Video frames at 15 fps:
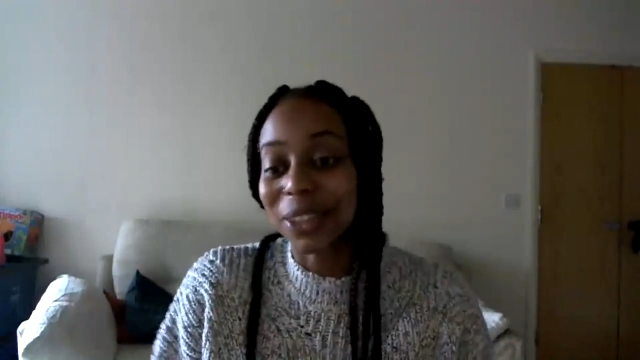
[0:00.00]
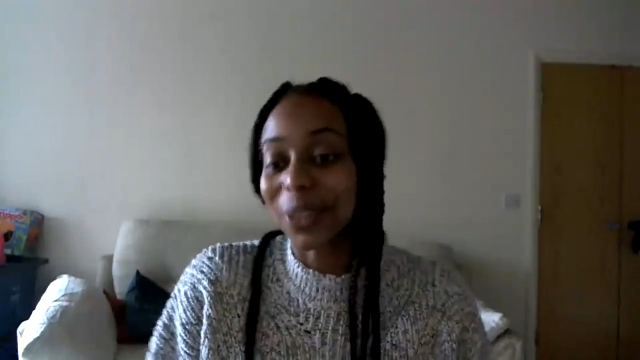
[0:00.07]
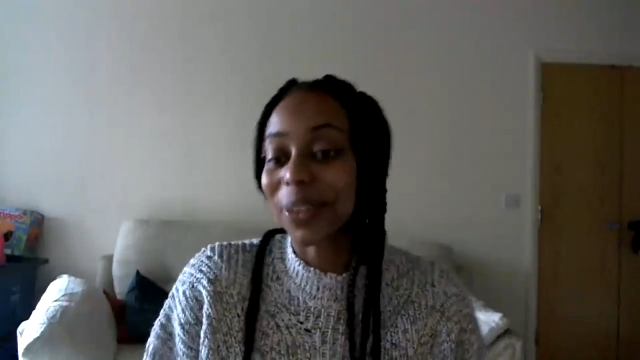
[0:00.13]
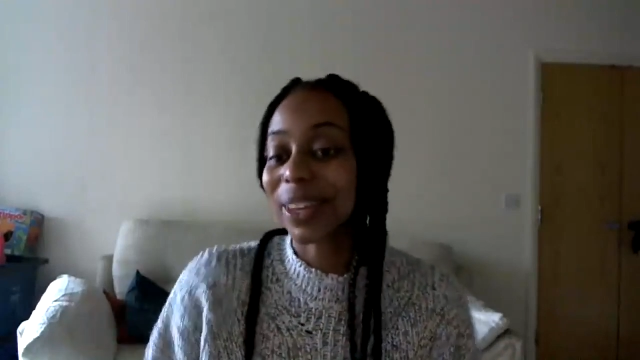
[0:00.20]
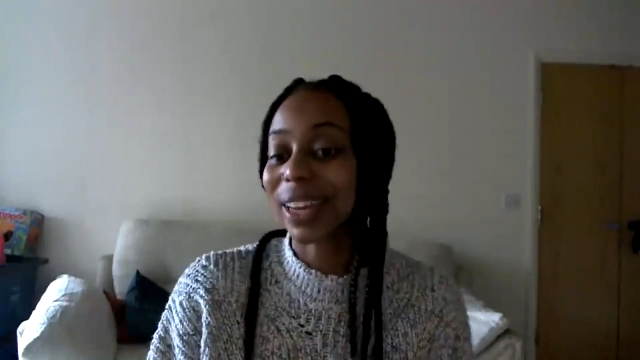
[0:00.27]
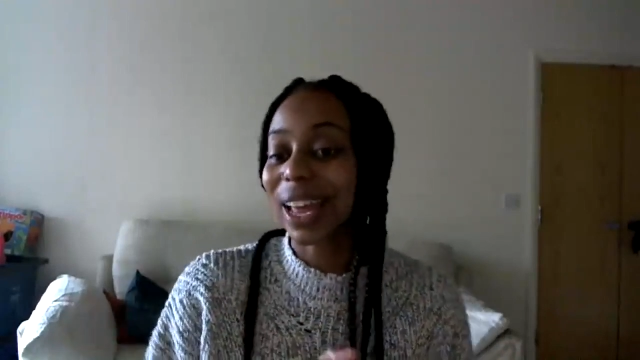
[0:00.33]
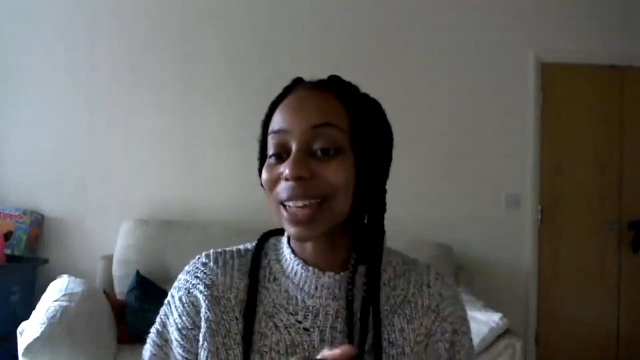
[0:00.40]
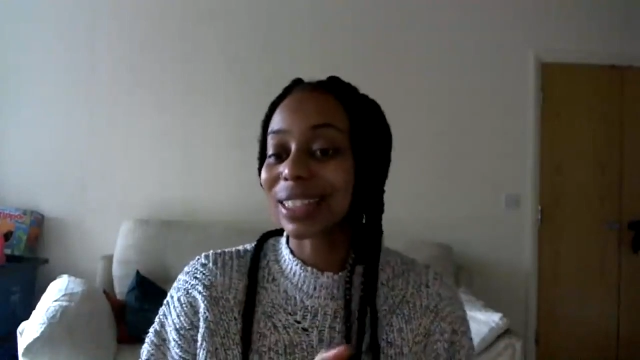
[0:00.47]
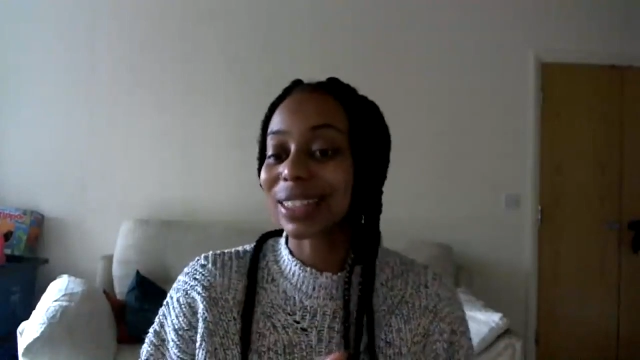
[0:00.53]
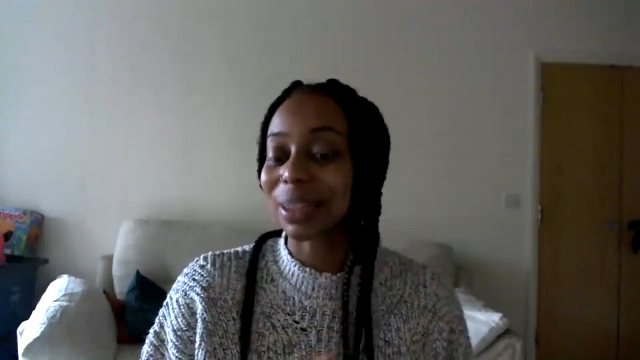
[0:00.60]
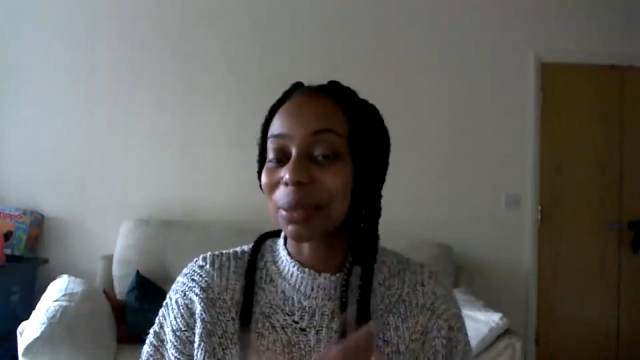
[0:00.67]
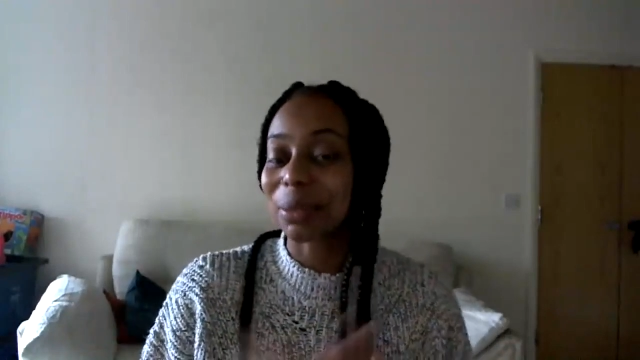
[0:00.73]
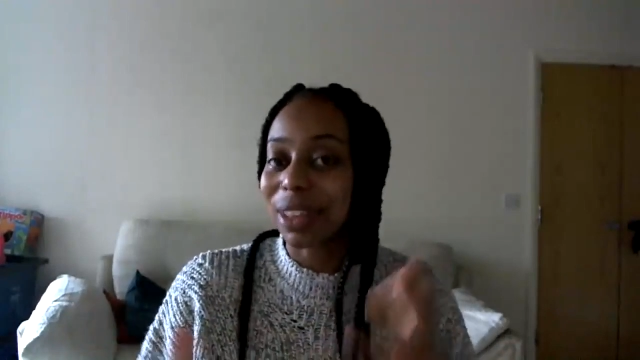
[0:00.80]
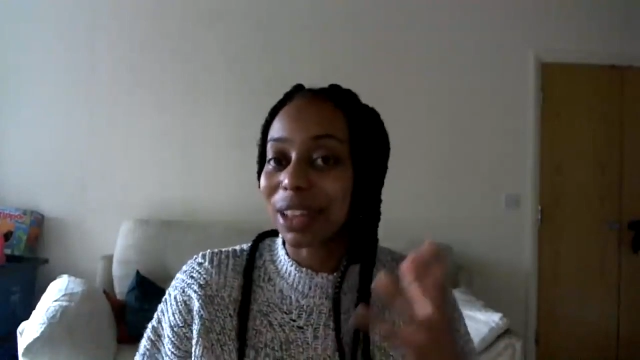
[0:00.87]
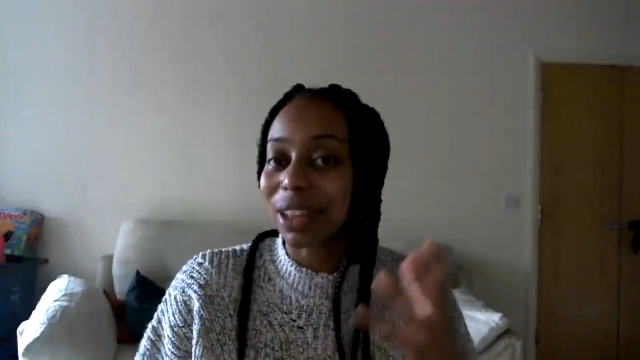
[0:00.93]
so we can add
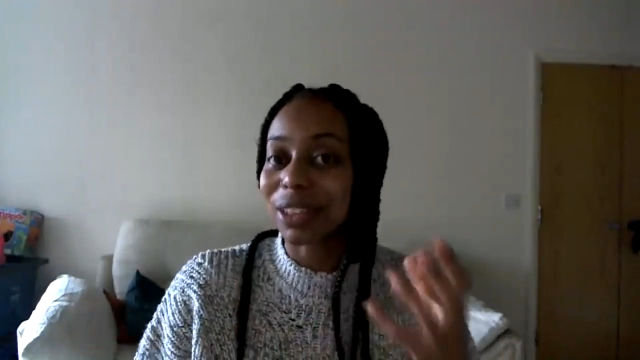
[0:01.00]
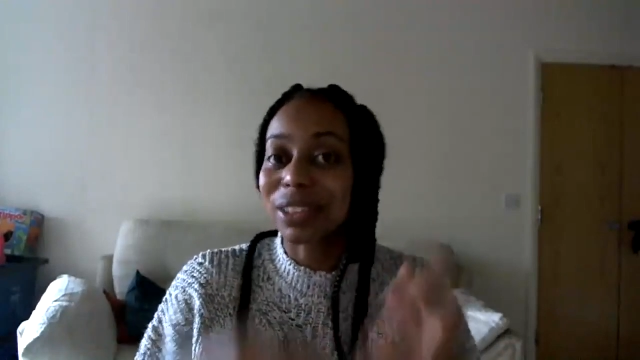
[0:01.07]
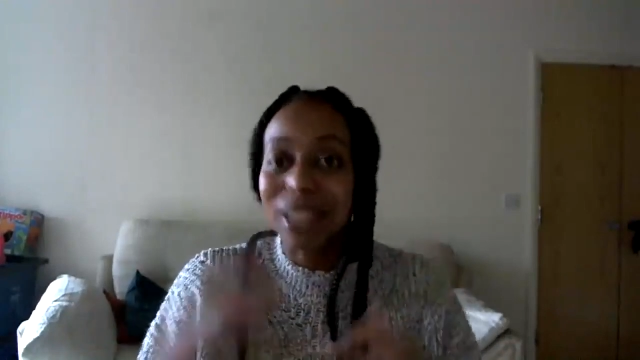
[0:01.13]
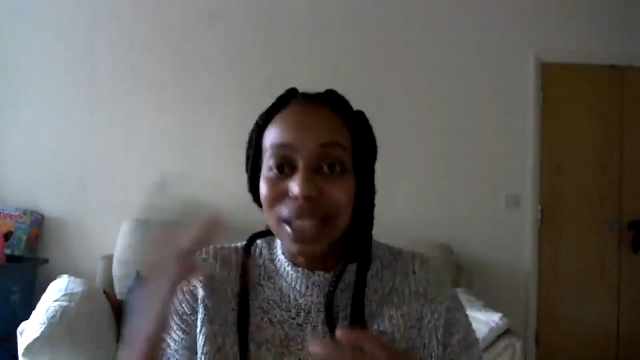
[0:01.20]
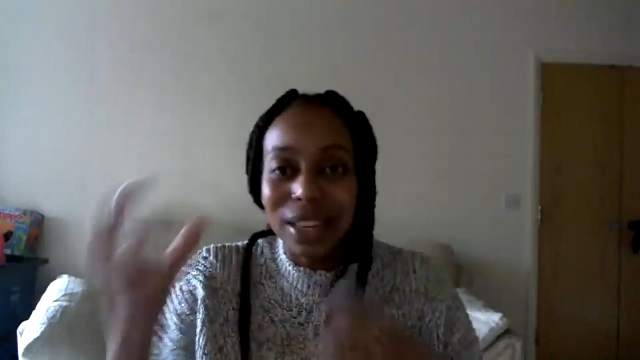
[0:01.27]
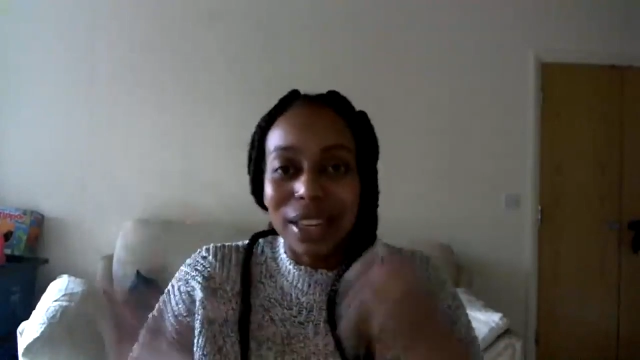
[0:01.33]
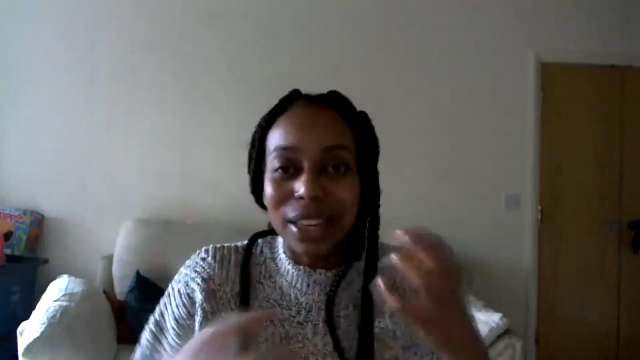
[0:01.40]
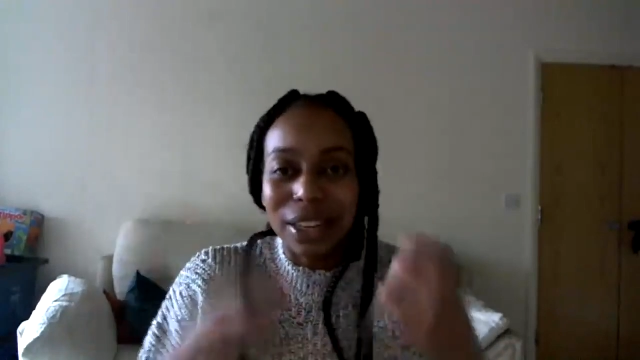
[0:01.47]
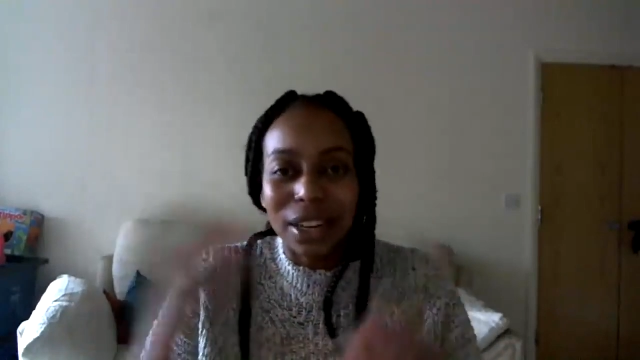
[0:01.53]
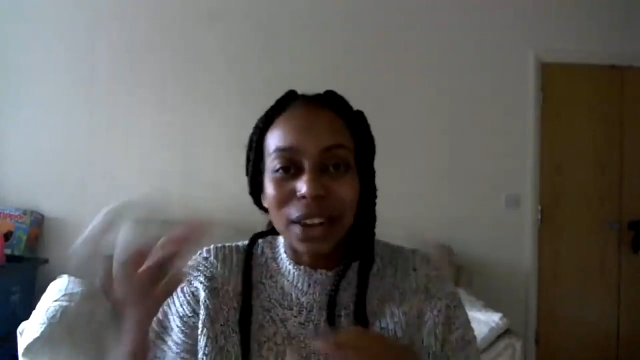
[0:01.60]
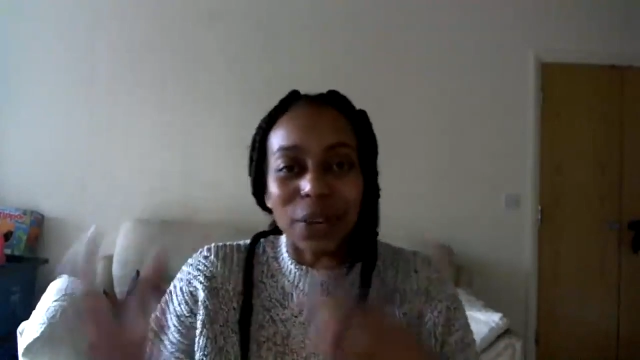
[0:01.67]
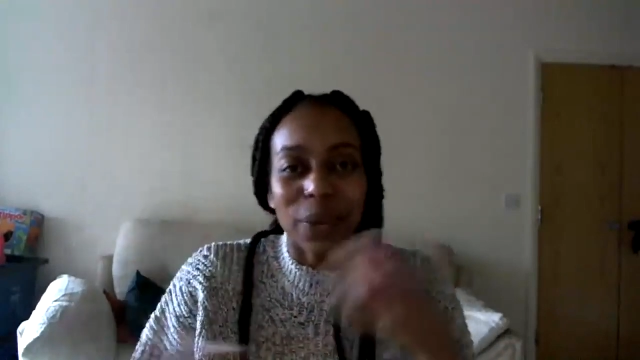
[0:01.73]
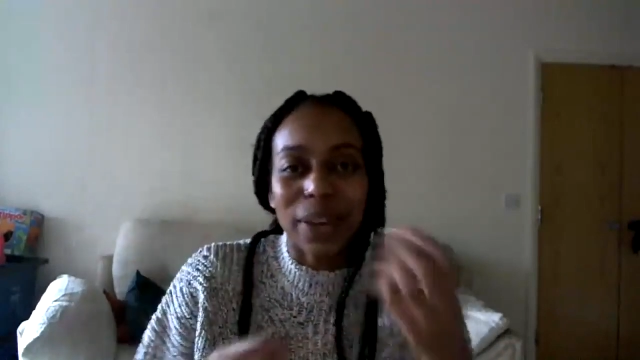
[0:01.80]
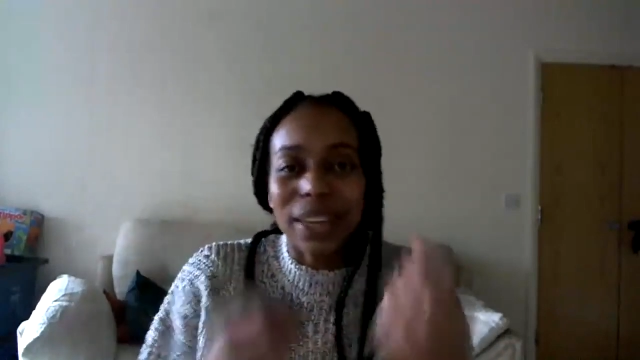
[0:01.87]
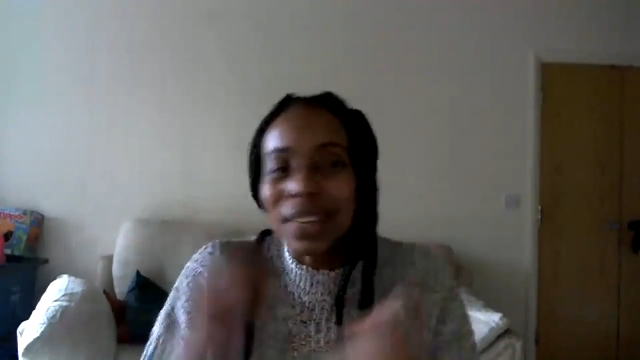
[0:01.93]
some of those. You
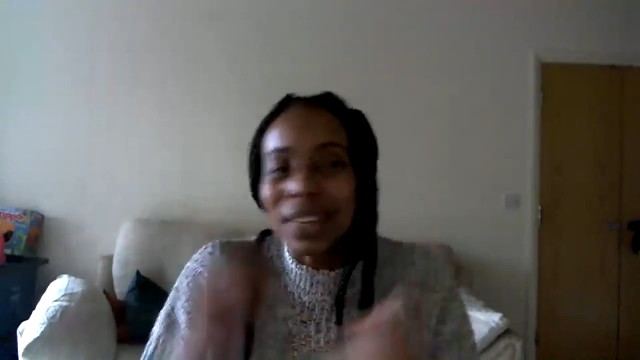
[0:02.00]
know, if